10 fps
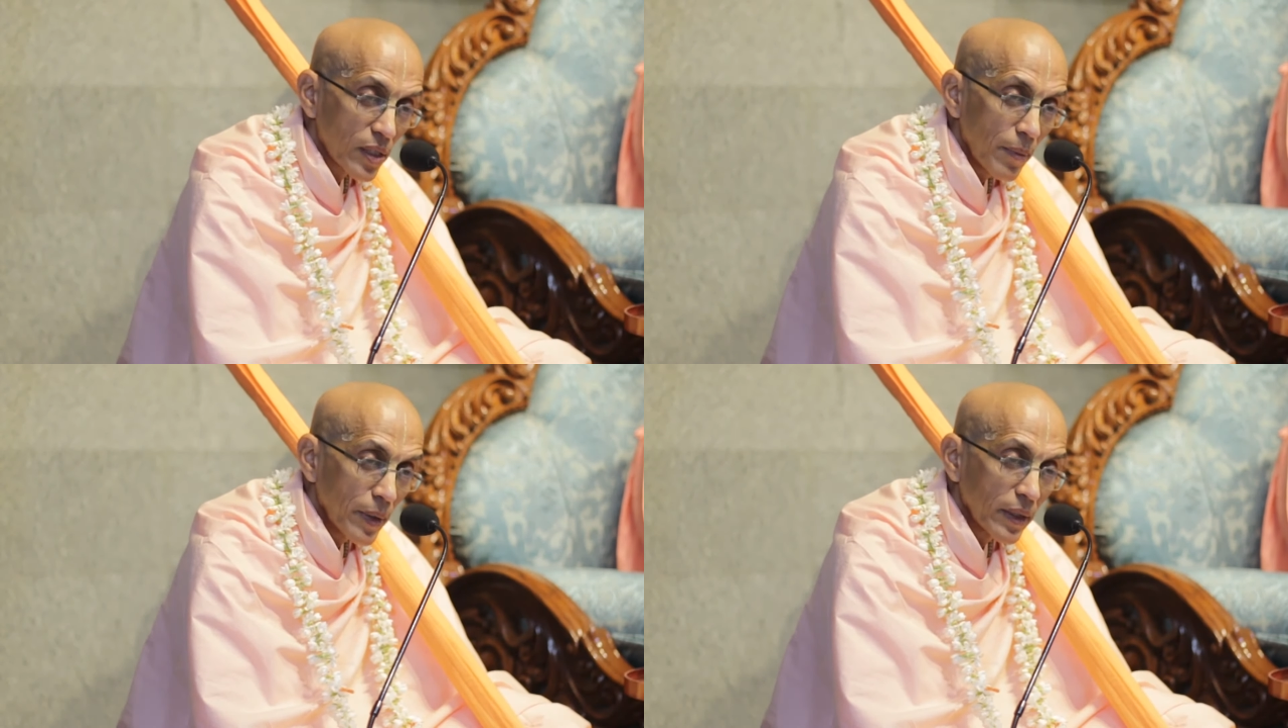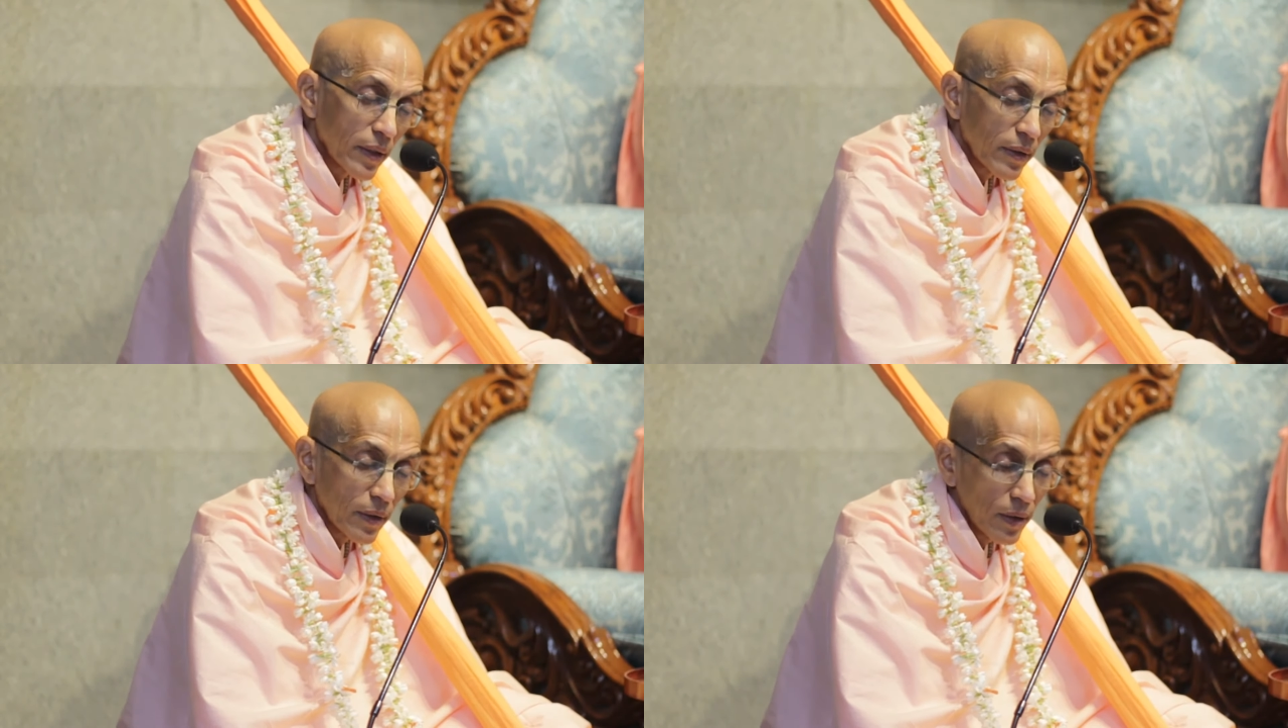
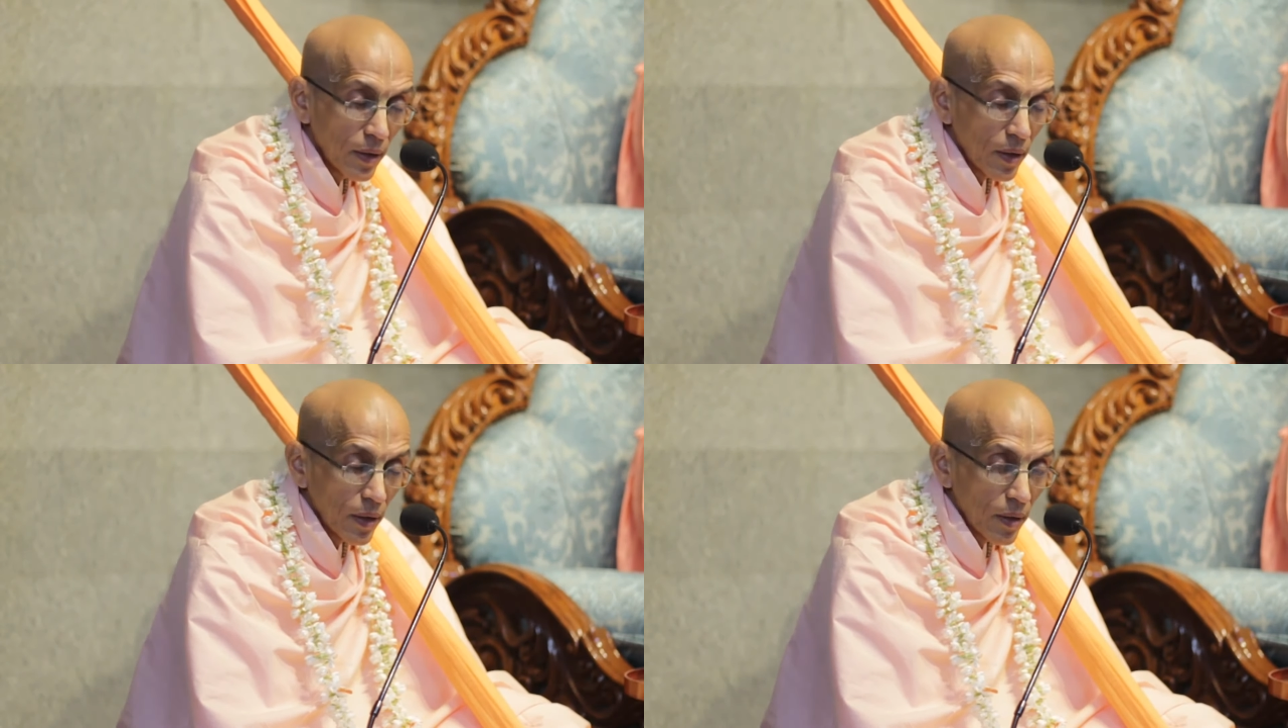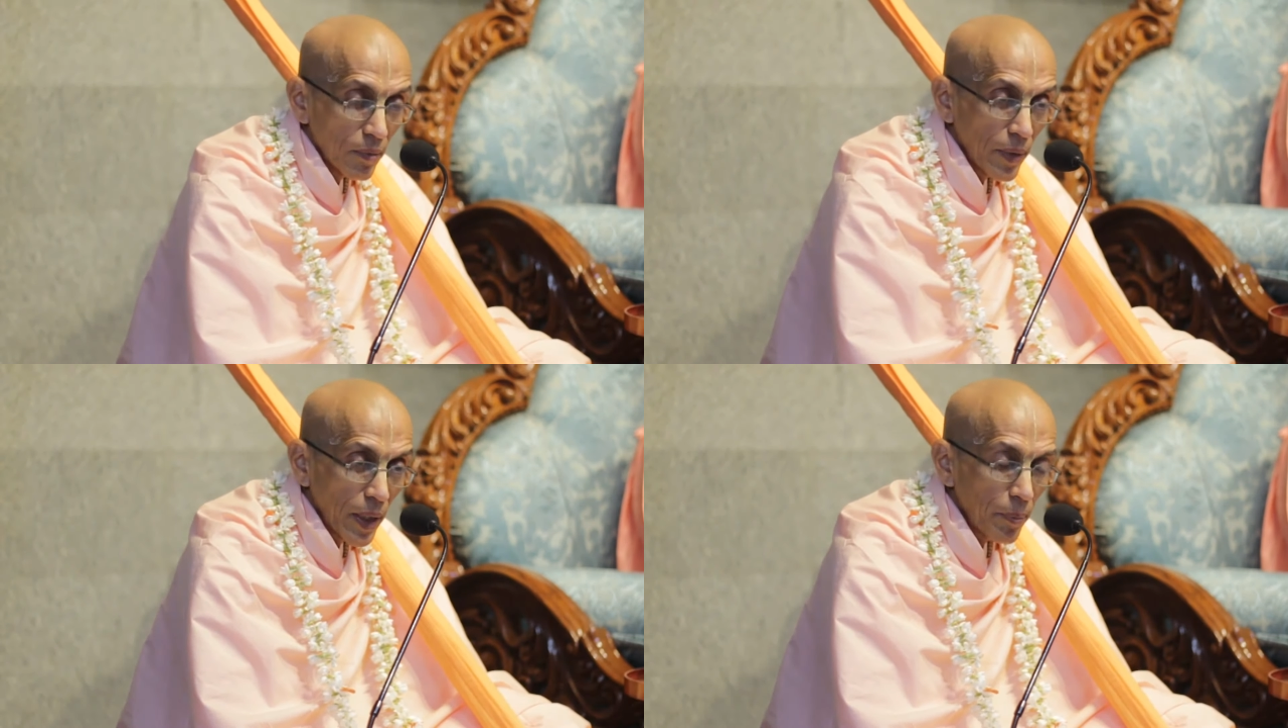committed
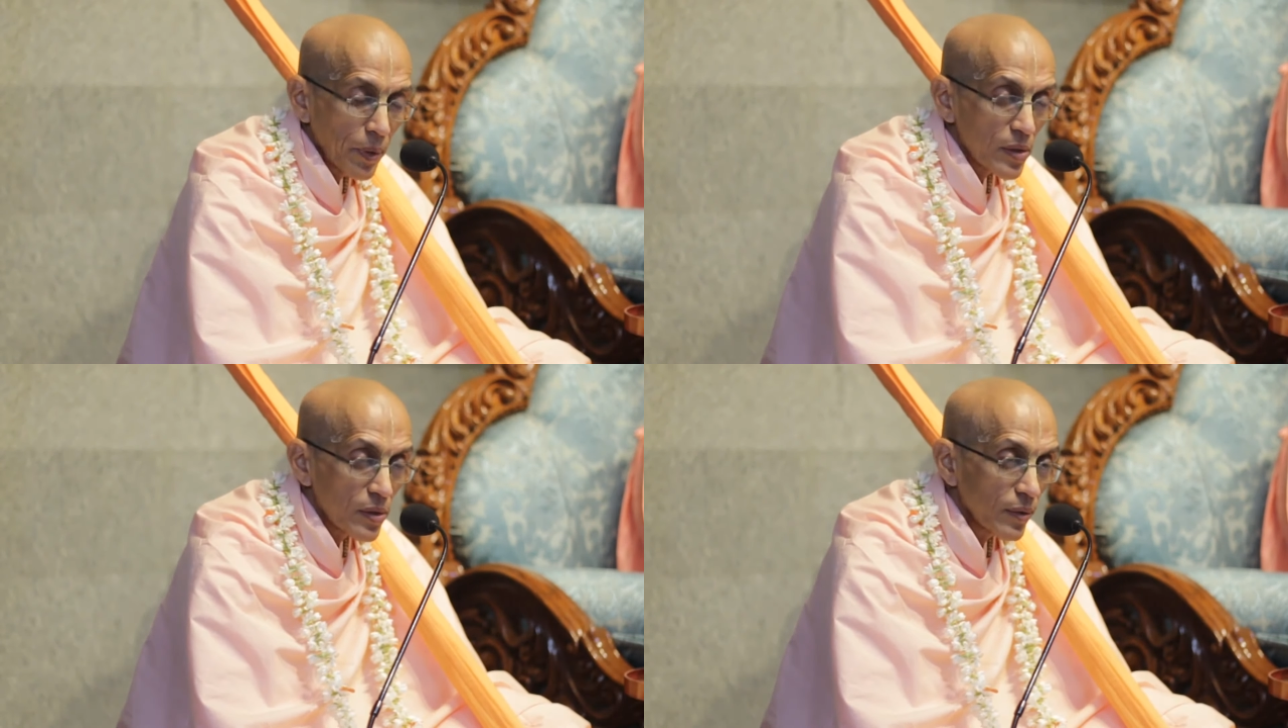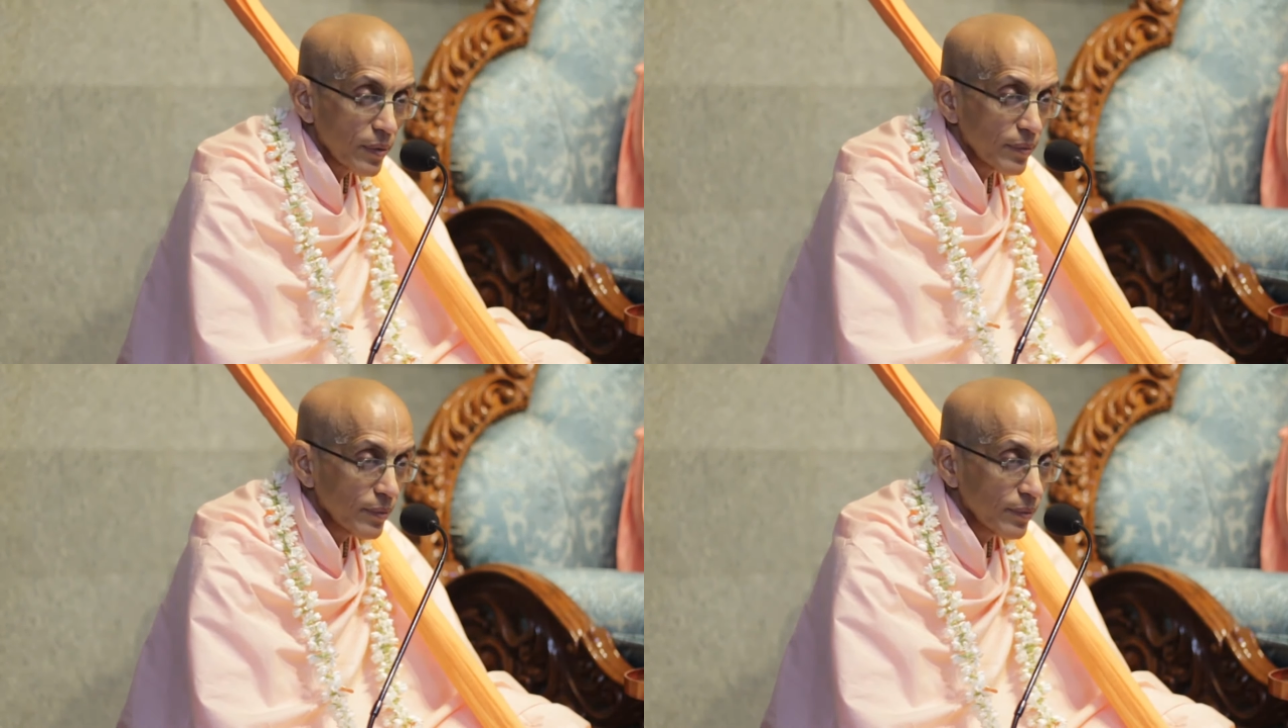by a person.